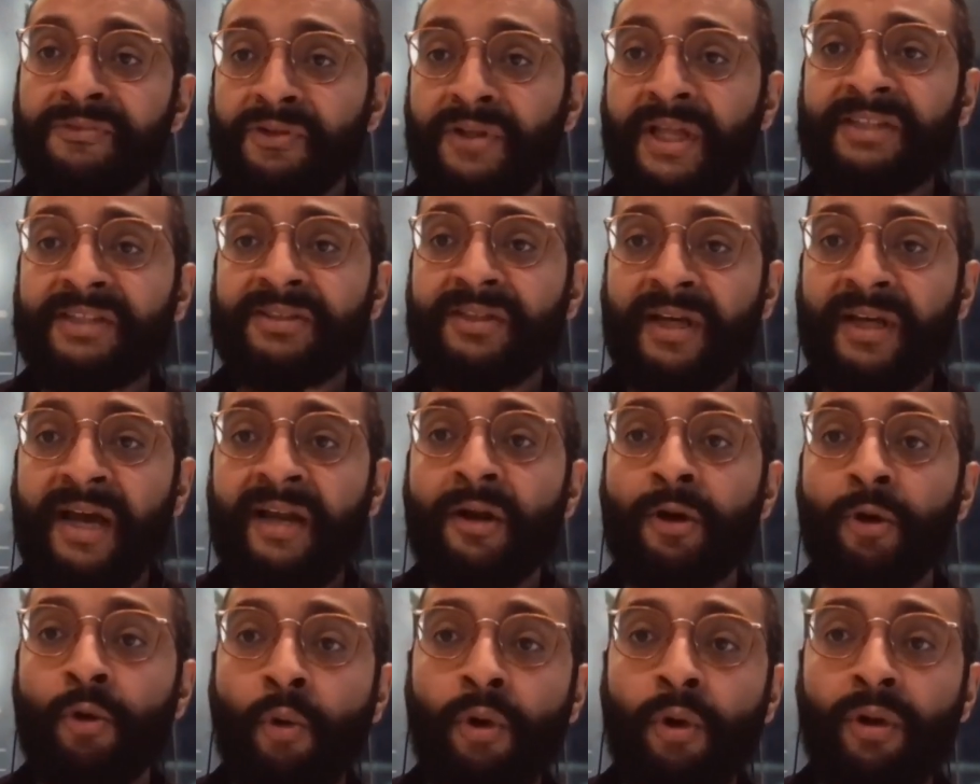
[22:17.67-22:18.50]
So that's the
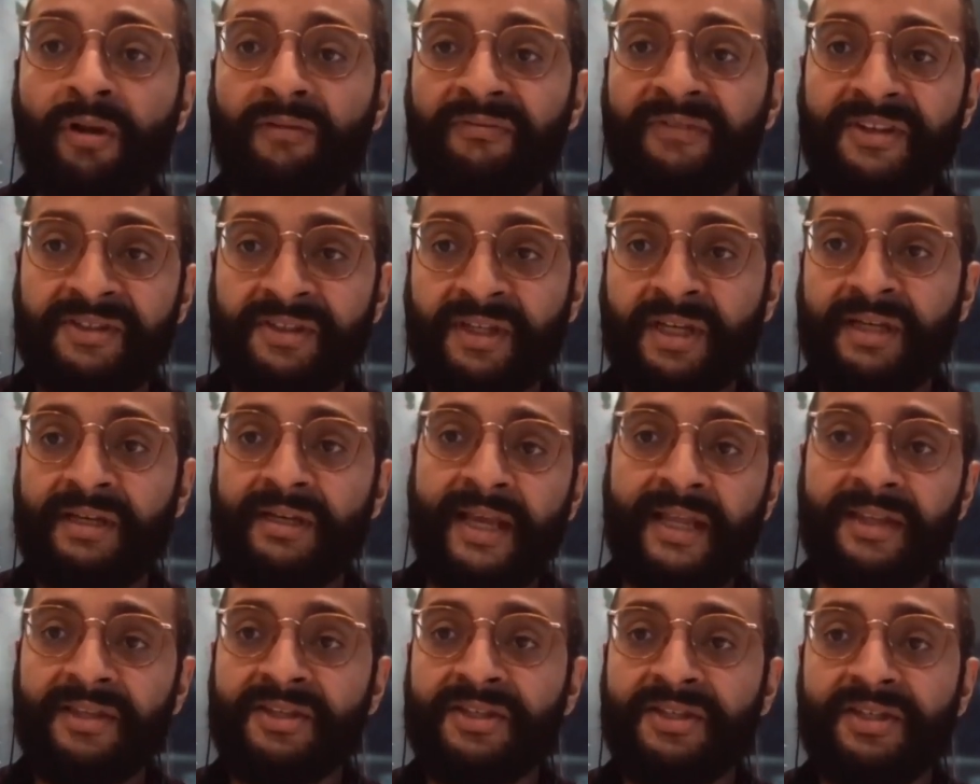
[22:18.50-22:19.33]
kind of goal of this
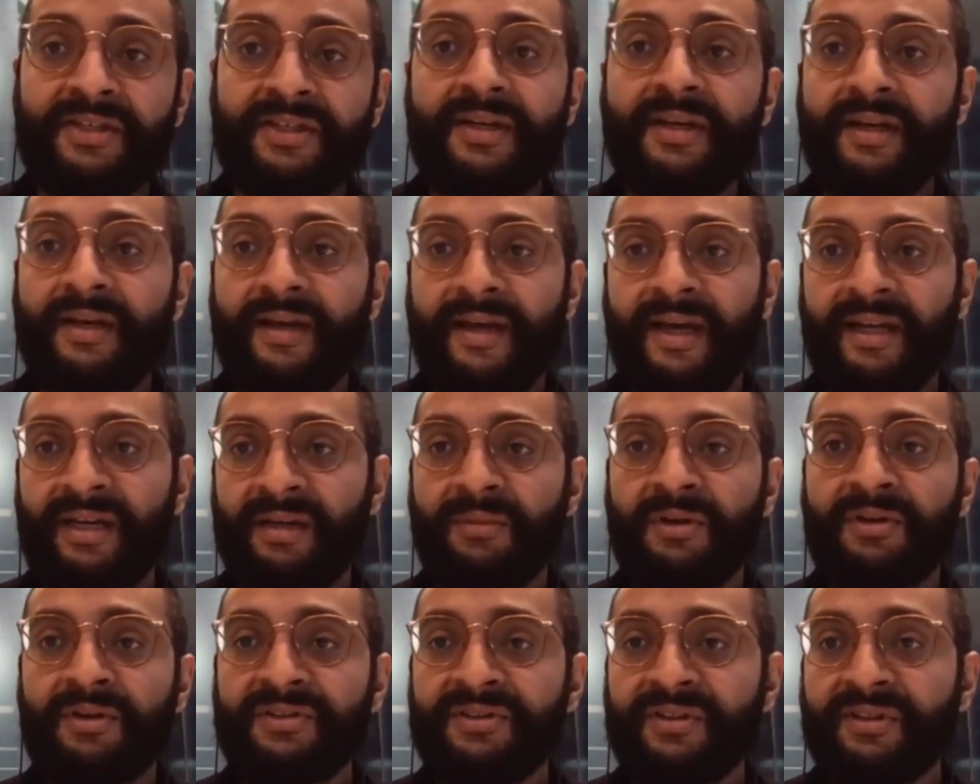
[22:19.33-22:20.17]
condensed and
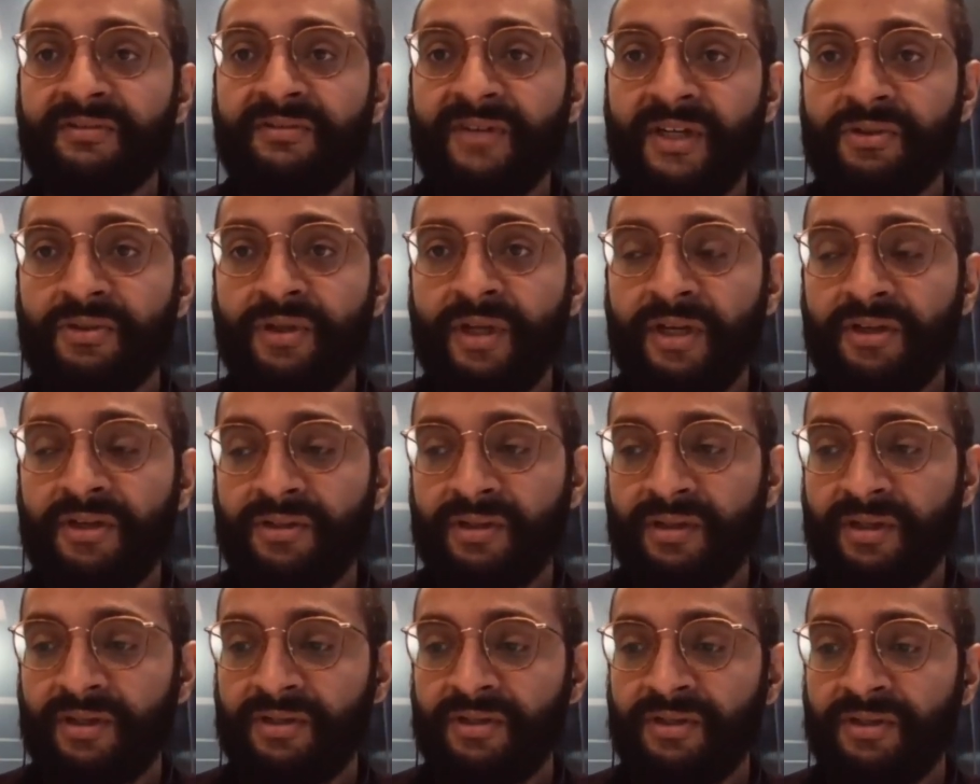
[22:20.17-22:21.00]
immersive
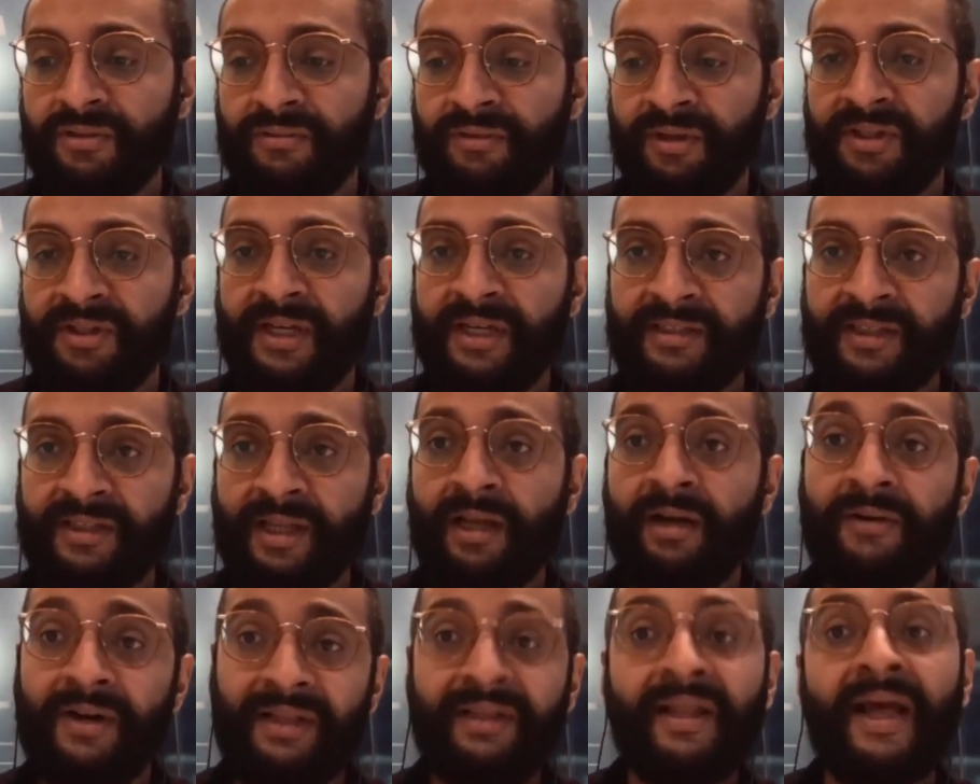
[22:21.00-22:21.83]
education, is to really
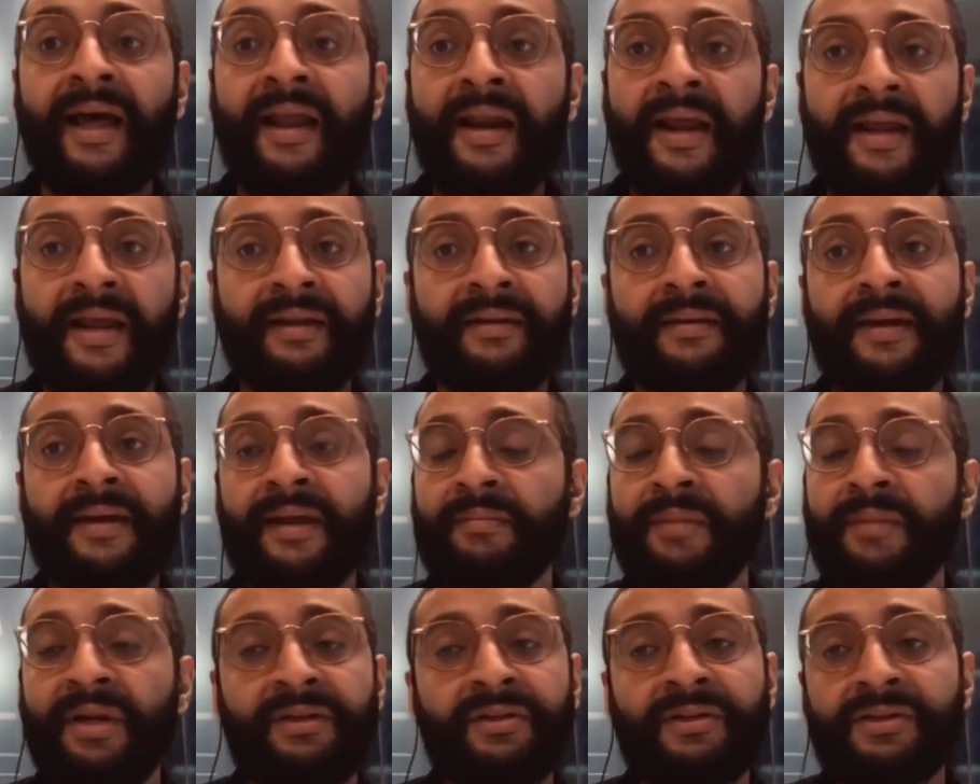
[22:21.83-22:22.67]
accelerate that, and
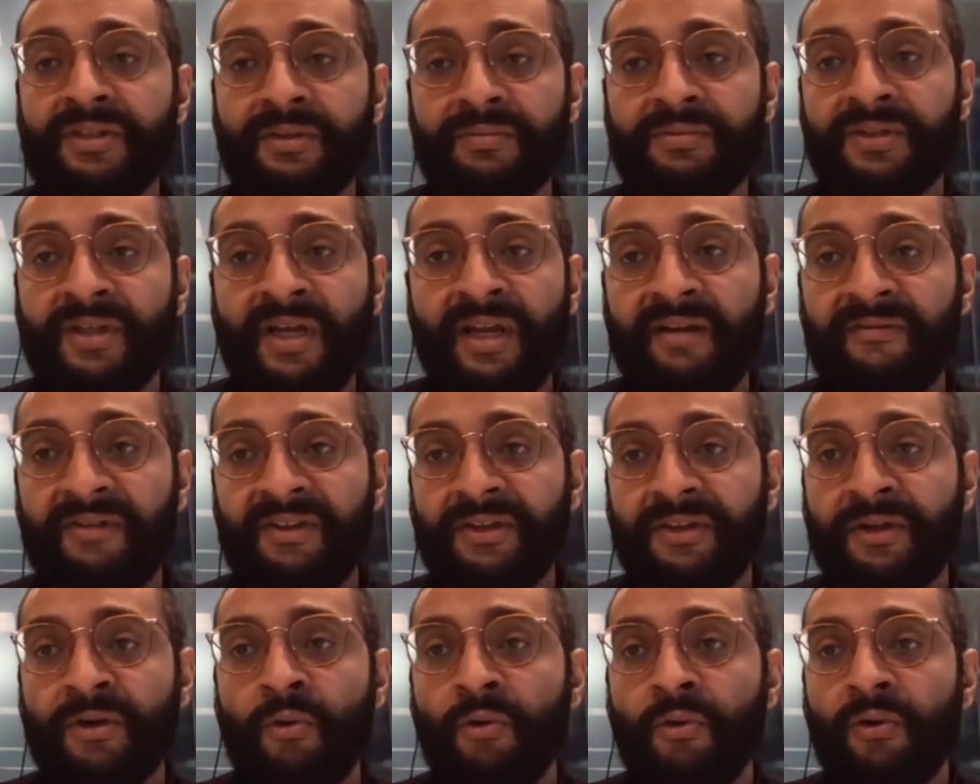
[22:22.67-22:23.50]
mentorship's kind of
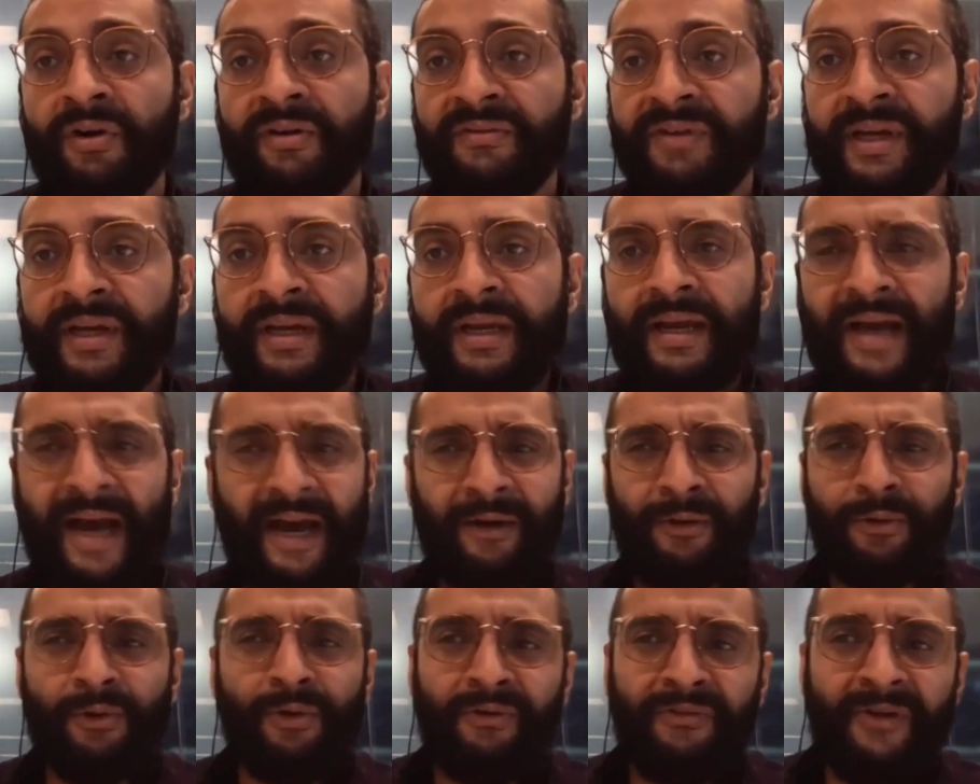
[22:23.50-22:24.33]
at the core of it.
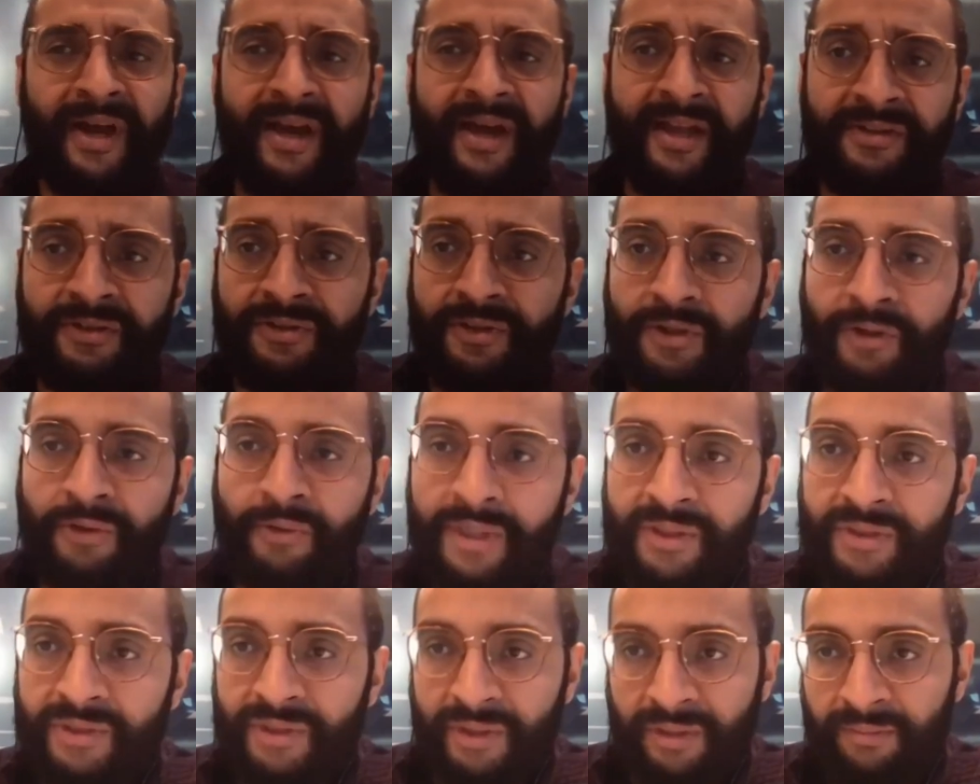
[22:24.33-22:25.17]
I don't know if I answered your
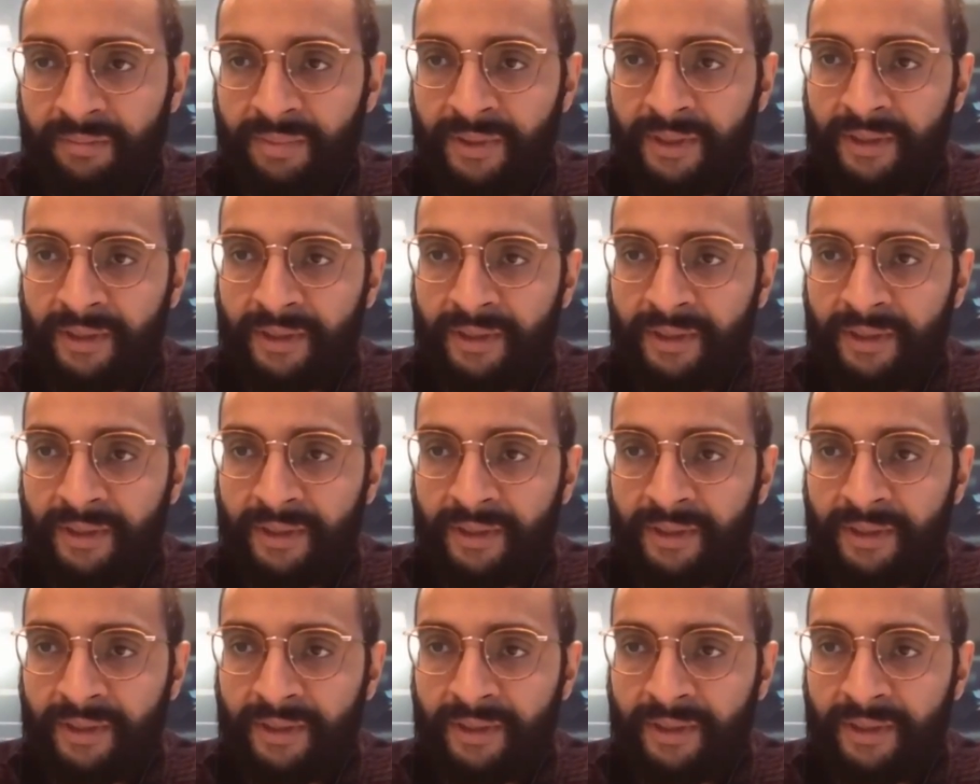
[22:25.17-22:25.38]
question.